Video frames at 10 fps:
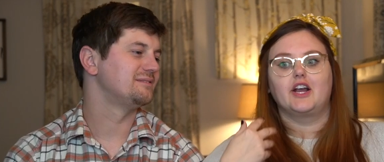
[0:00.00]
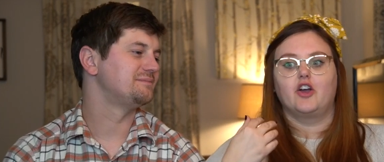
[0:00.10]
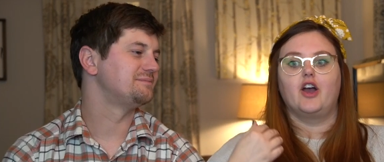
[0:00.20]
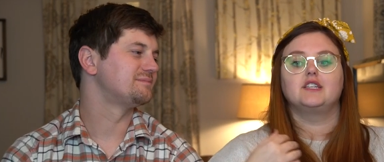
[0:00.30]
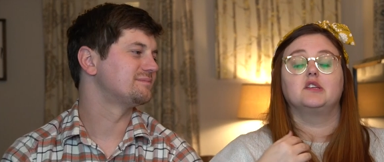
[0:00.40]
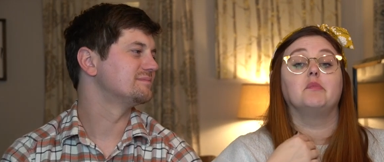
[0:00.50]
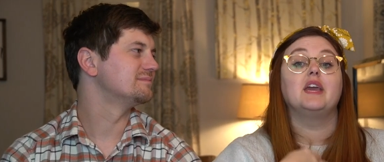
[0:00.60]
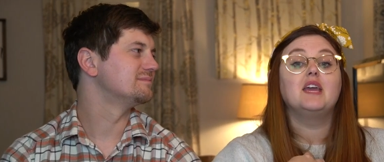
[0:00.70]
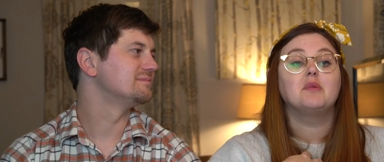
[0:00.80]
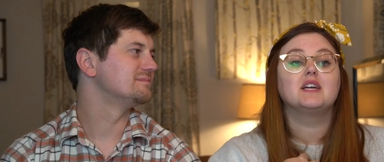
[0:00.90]
Speaker 1: I got to
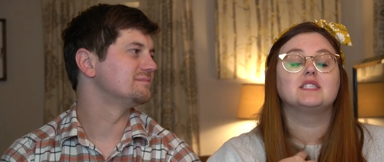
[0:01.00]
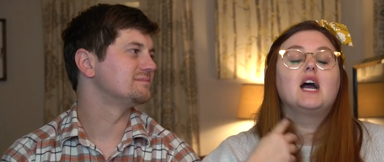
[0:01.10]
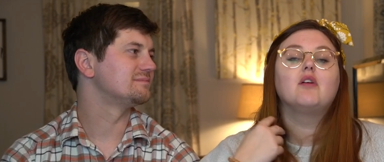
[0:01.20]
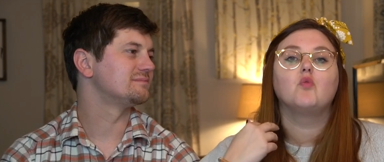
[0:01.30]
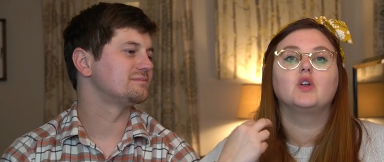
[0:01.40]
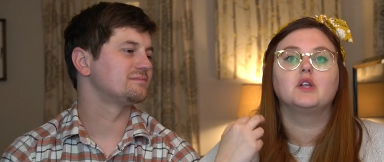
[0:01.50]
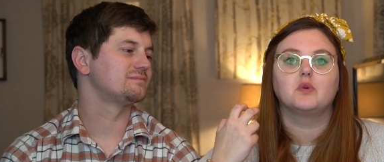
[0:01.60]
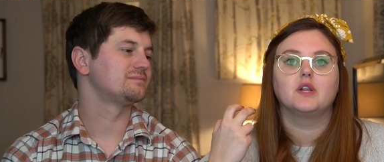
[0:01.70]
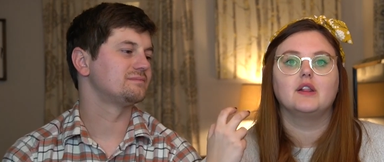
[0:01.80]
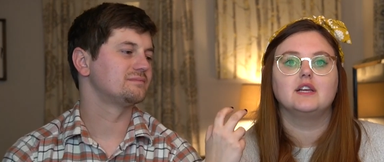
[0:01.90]
me because I've wanted
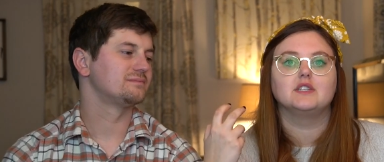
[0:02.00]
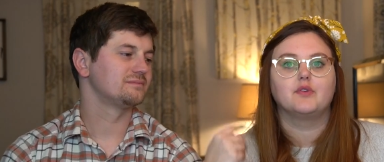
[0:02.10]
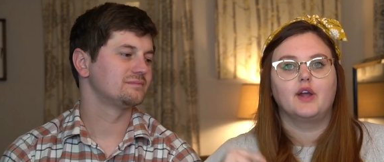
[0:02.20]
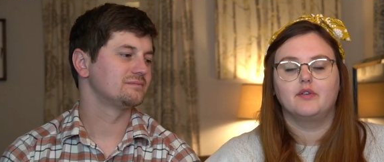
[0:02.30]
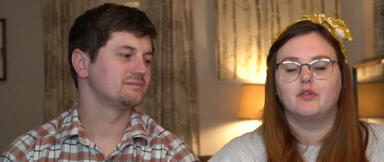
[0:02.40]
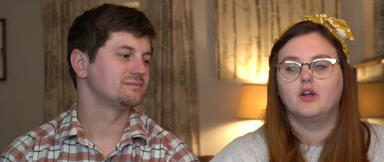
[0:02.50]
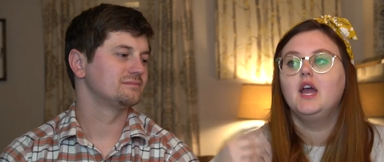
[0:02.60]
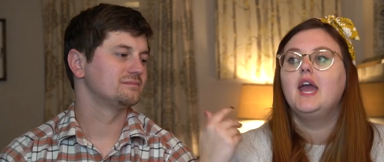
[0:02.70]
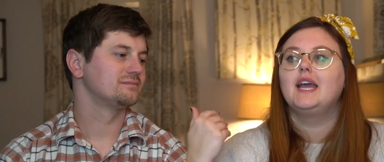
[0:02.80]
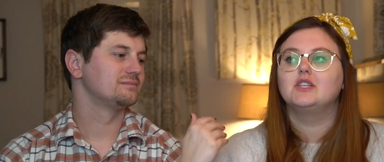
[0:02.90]
one of these forever.
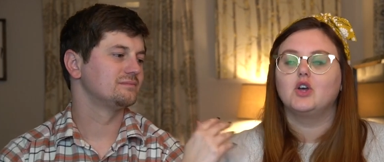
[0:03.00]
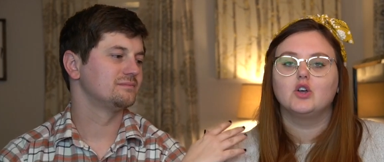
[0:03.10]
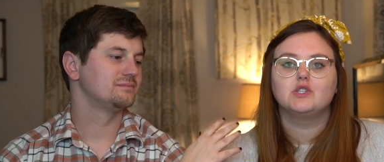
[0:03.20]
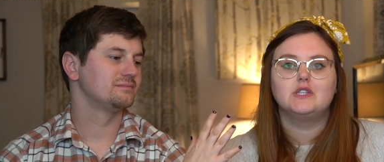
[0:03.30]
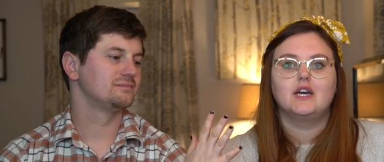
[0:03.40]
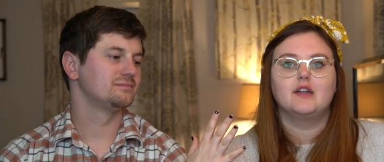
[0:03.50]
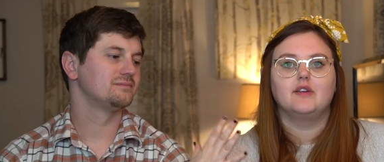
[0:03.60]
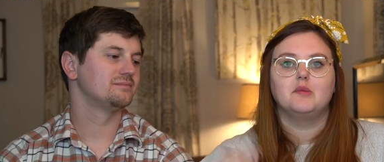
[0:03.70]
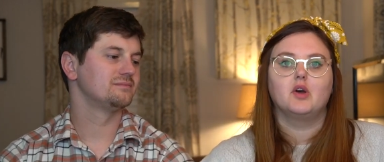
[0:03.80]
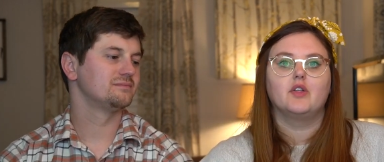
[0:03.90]
He's also not a
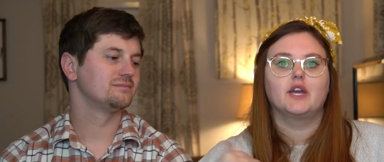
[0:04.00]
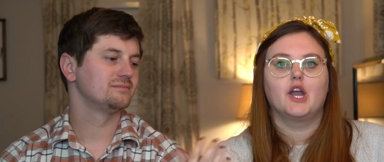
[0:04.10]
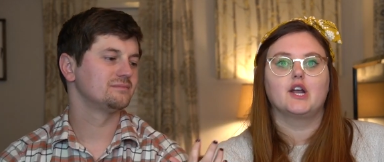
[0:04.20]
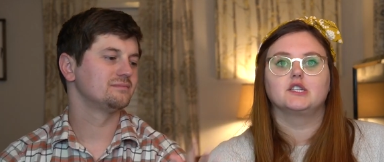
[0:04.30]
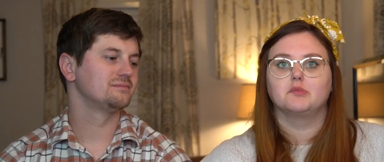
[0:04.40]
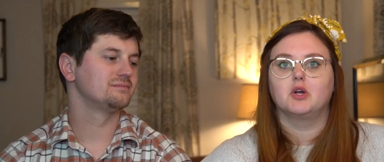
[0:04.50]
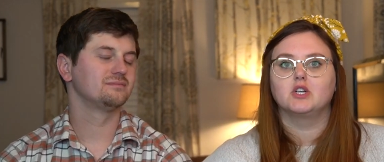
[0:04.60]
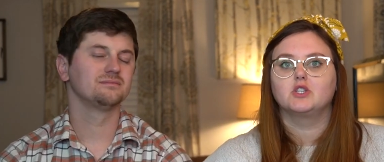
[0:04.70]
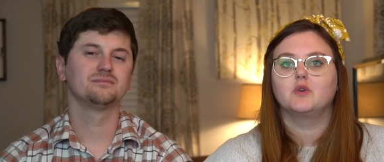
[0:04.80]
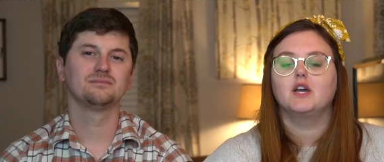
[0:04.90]
female that carries a
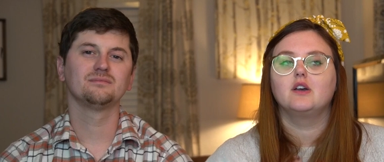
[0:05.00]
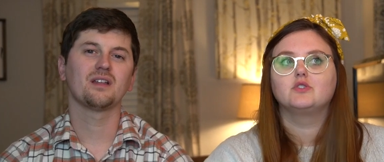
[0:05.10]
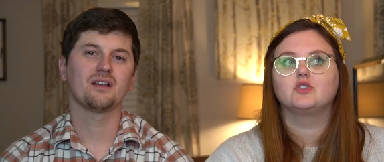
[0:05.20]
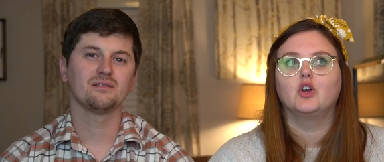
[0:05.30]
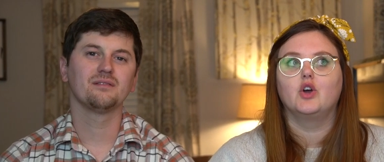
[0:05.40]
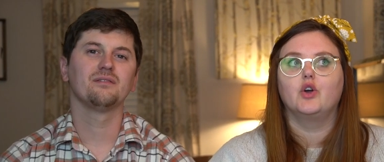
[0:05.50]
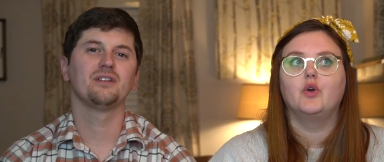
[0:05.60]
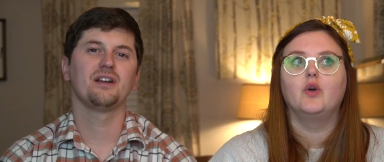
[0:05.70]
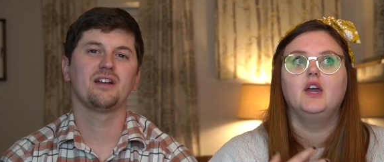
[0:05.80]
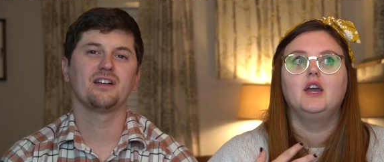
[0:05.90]
purse around, so...
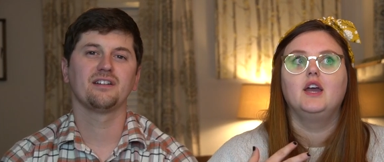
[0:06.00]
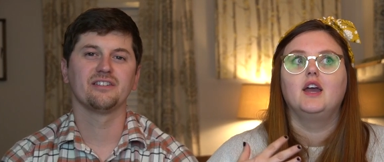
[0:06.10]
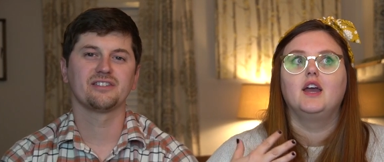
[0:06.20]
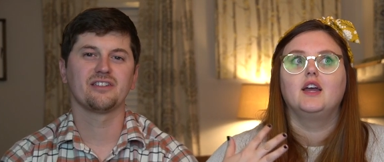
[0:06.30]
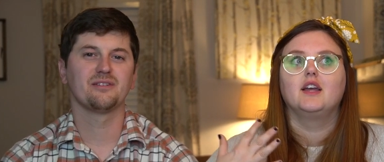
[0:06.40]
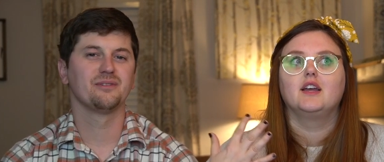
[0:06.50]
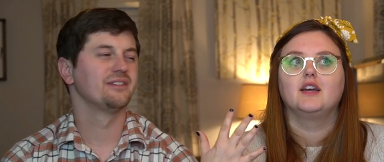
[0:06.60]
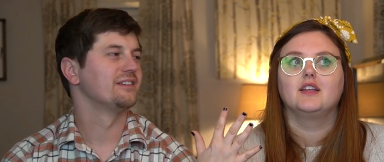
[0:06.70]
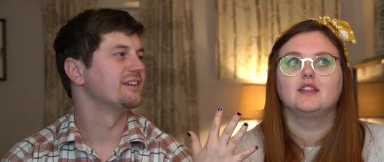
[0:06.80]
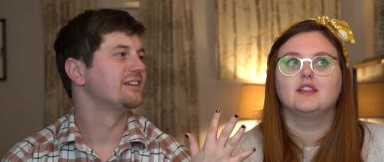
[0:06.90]
Very
Speaker 2: accurate
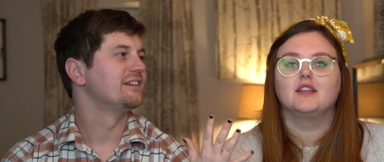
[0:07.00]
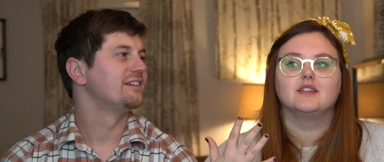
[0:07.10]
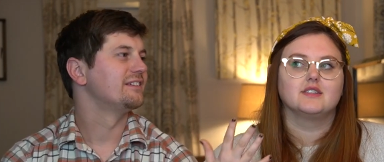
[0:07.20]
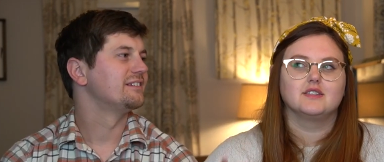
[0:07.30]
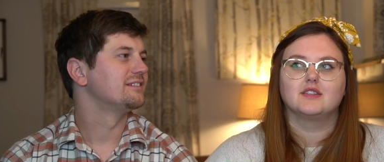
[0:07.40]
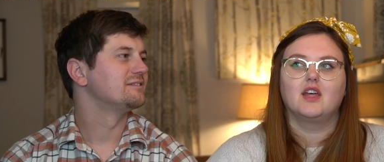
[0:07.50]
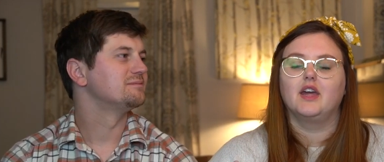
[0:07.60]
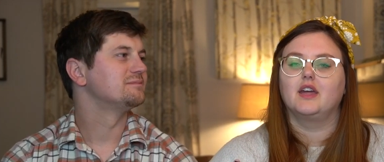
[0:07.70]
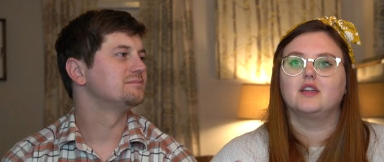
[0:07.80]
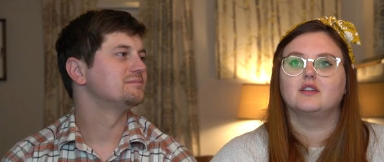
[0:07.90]
statement.
Speaker 1: This is
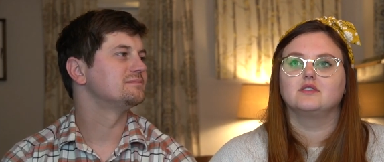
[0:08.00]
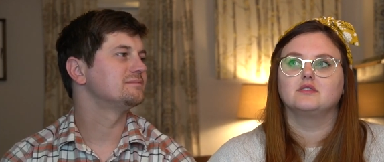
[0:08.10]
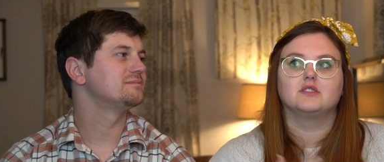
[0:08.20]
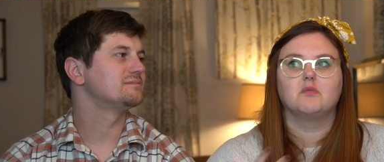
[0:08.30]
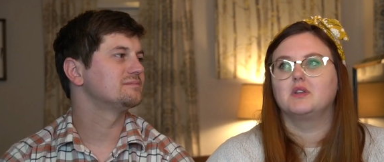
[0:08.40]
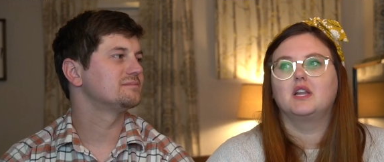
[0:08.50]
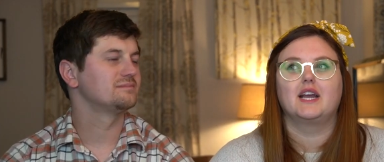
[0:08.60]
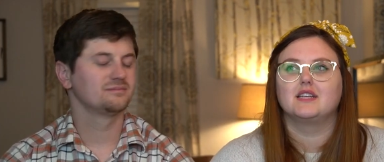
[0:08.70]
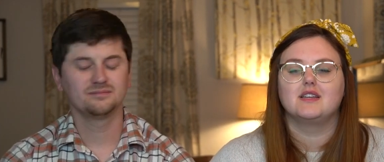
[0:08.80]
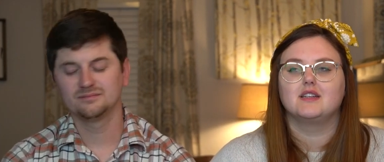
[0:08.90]
like something I
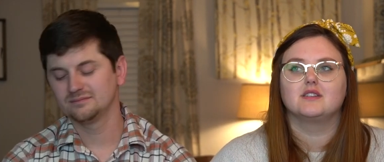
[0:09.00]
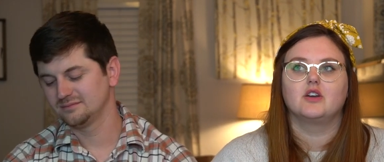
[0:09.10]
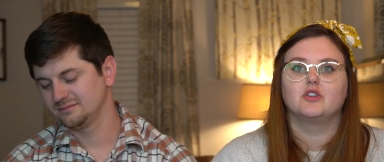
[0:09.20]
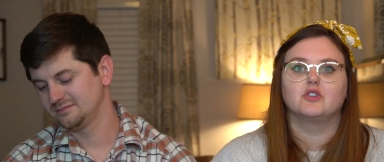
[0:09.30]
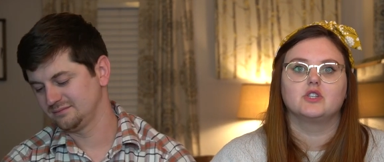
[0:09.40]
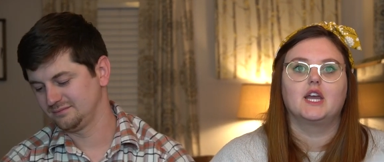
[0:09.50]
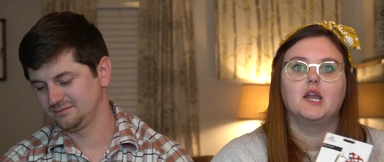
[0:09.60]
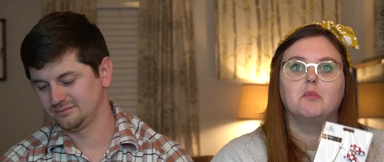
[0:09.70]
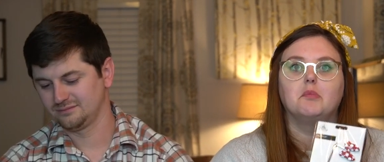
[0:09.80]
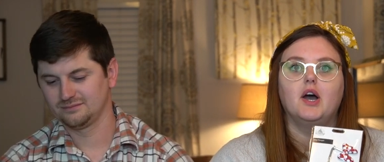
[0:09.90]
guess he doesn't
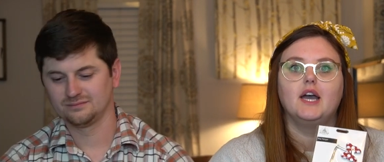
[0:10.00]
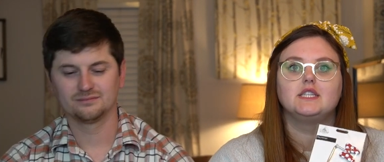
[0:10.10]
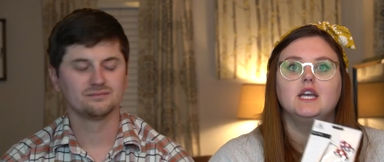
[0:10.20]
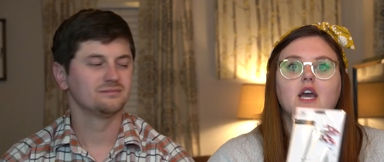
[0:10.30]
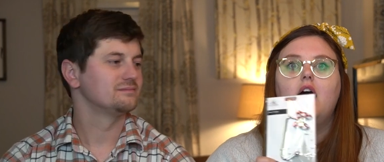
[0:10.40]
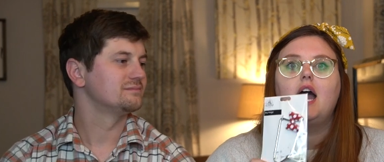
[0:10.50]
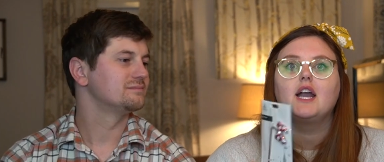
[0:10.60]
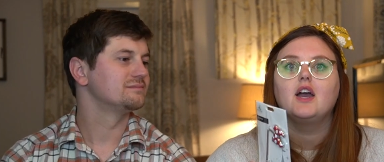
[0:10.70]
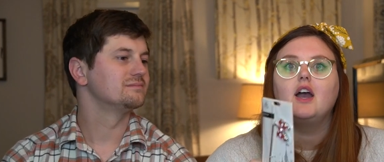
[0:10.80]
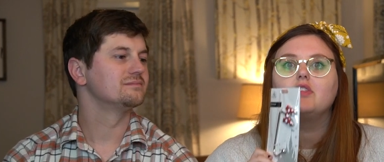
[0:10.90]
understand, but
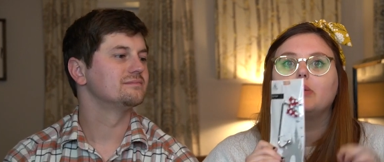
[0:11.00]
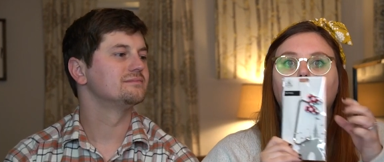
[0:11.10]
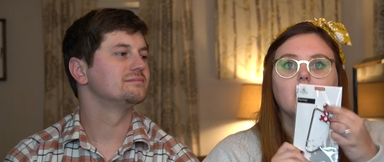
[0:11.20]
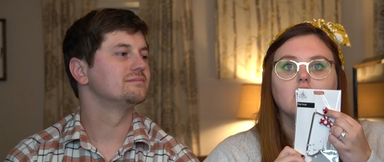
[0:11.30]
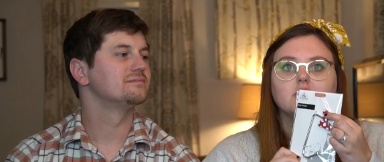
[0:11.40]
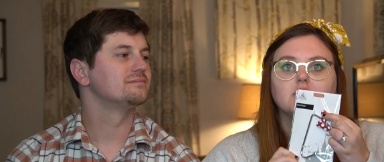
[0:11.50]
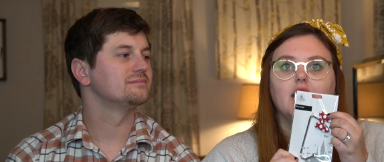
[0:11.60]
I got the purse